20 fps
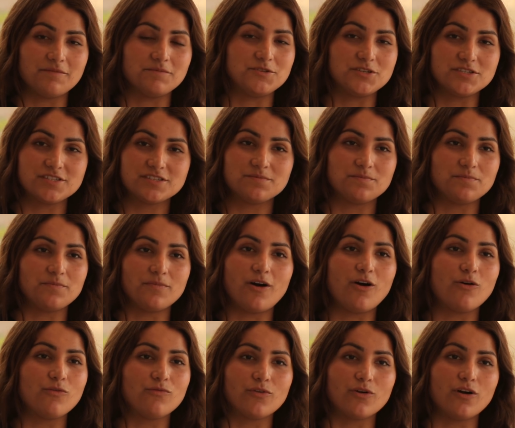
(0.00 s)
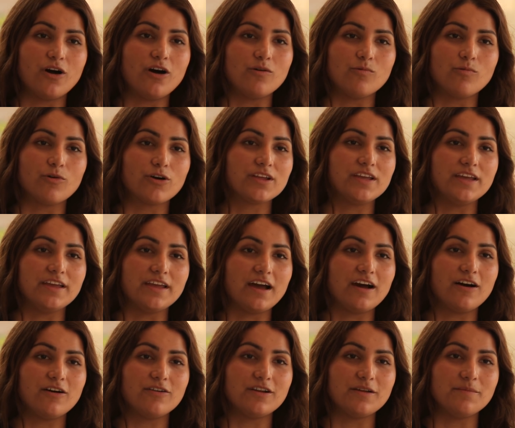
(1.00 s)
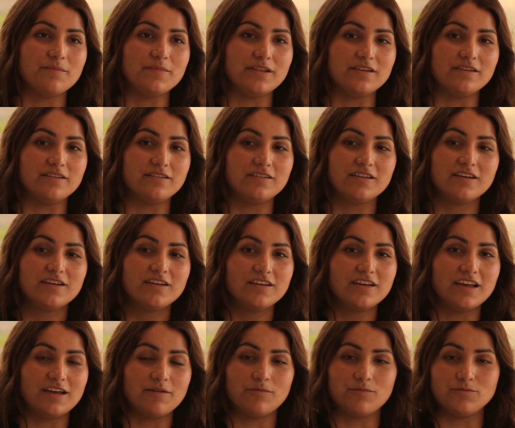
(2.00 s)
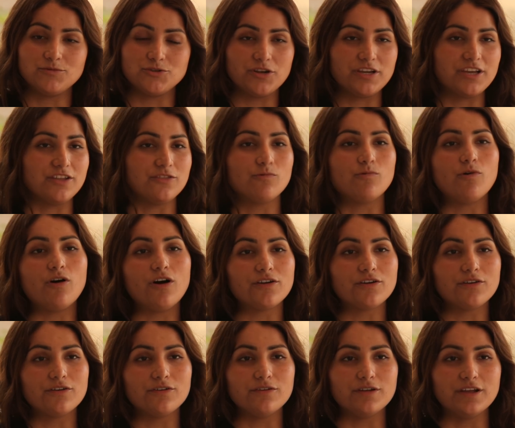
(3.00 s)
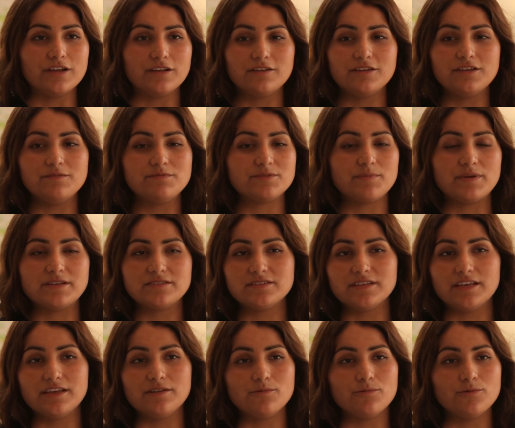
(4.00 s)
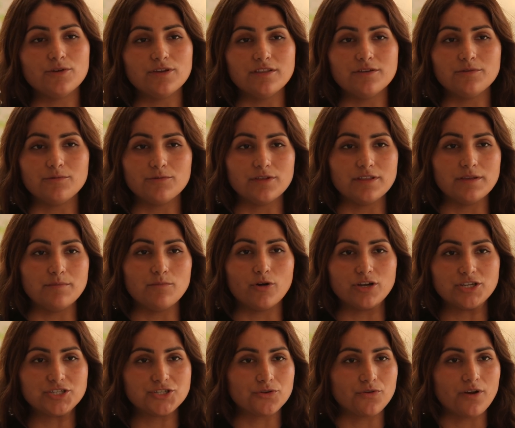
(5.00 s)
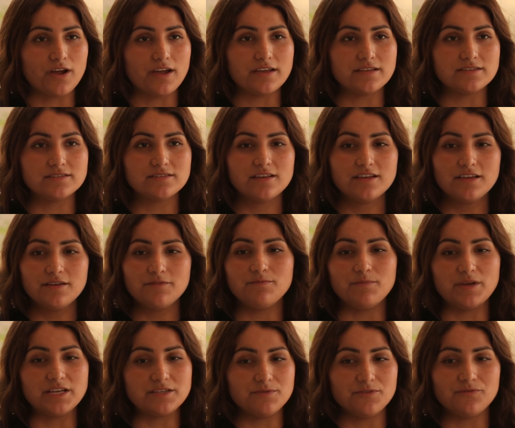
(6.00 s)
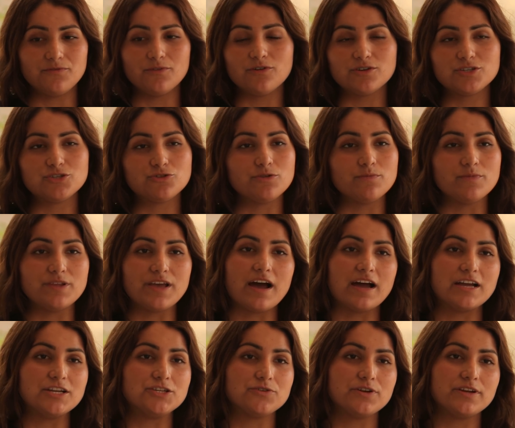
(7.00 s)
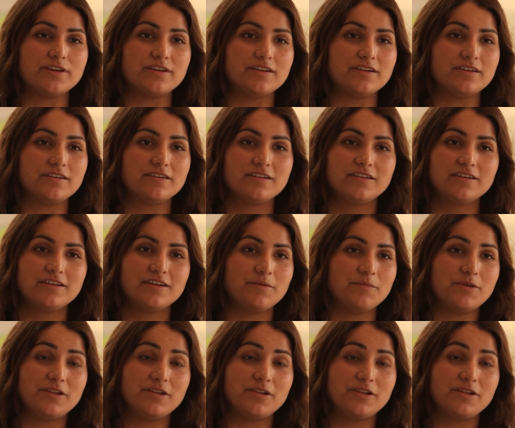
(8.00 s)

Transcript: just overall working out, I mean, and drinking the water, it keeps my skin really, really moisturized. Makes me feel extremely hydrated. I